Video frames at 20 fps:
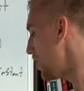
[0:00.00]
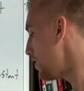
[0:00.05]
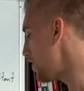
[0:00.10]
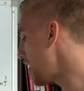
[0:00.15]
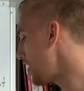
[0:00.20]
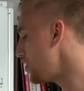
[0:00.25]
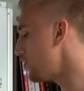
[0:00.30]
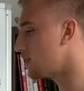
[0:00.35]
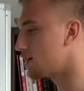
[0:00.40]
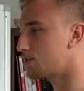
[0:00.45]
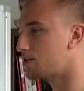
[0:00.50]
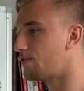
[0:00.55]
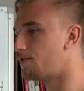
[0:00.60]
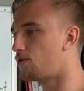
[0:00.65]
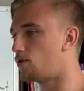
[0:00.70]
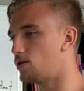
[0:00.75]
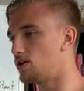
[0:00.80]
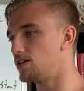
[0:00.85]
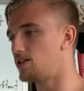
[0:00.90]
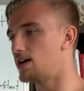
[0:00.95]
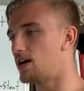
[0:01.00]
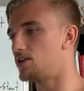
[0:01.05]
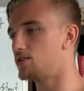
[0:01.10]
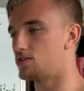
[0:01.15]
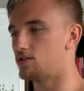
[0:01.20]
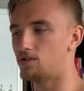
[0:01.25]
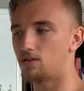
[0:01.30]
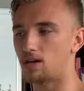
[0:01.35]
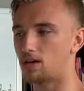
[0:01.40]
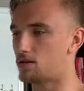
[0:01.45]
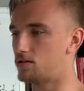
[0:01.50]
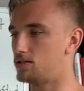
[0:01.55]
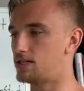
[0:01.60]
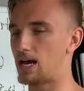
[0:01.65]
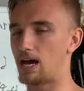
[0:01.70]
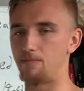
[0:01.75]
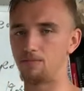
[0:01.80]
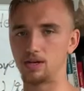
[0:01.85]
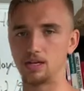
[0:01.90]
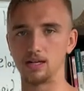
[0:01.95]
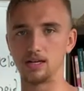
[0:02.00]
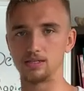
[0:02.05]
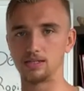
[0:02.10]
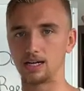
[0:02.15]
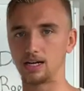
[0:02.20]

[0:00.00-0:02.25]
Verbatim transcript: Then you get to 40,000 you're like, "Damn, look at this.